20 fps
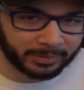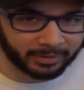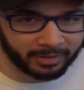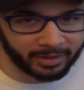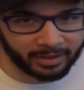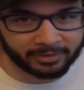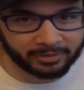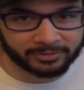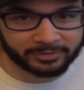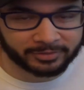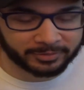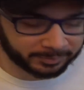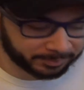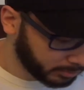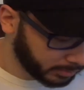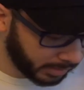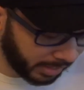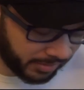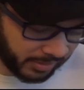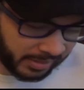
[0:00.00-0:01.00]
me laugh.
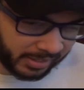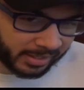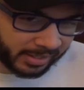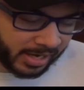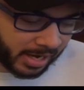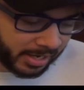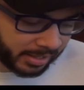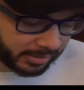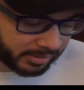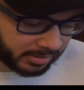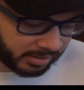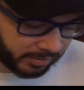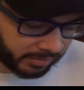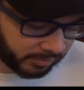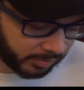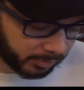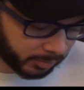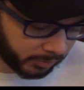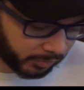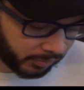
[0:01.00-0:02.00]
I think it kind of
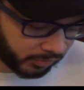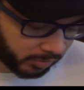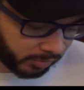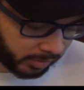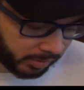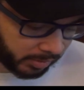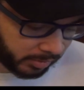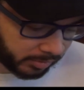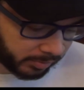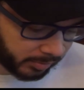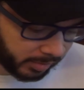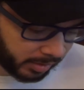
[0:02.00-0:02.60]
saved the movie for me, though,